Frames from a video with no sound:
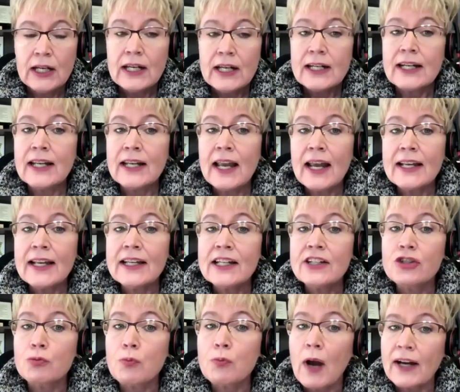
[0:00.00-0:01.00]

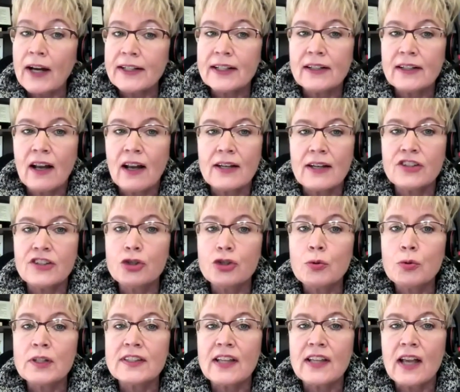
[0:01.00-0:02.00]
Canadians recognize
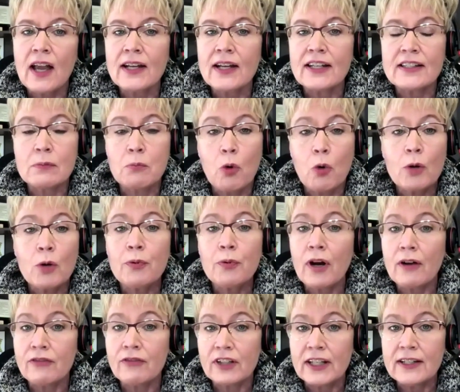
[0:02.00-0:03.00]
suicide is more
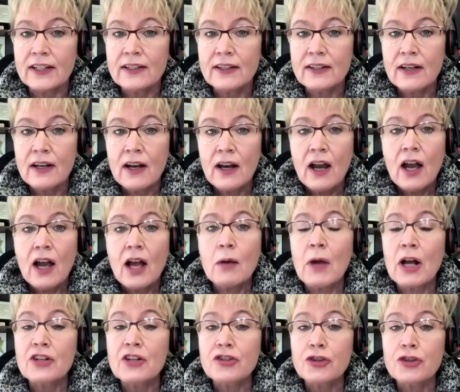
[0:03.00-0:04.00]
prevalent
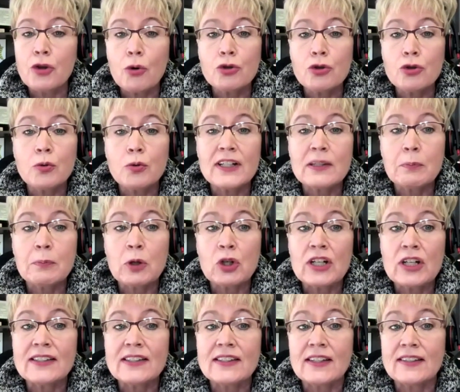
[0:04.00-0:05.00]
amongst those who
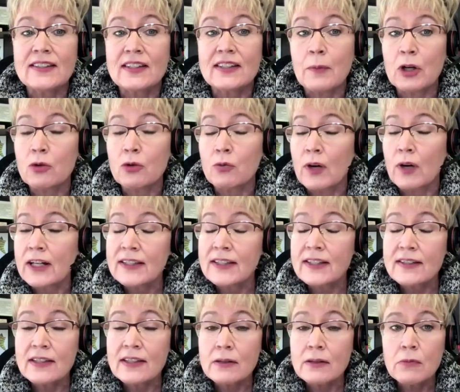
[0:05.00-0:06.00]
experience systemic
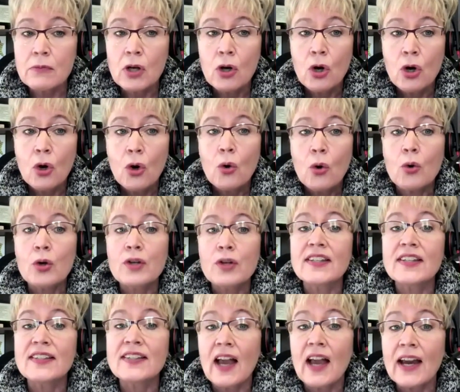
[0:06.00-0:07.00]
racism or
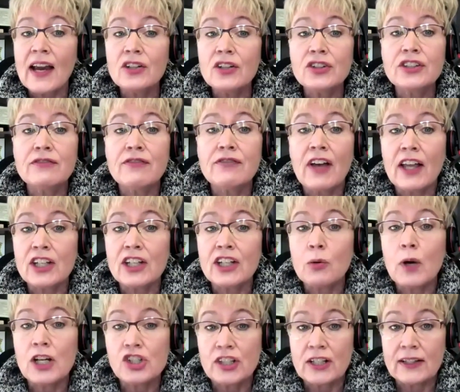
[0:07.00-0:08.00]
societal
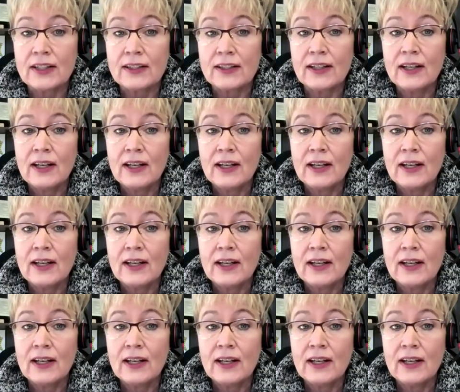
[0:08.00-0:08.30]
devaluation.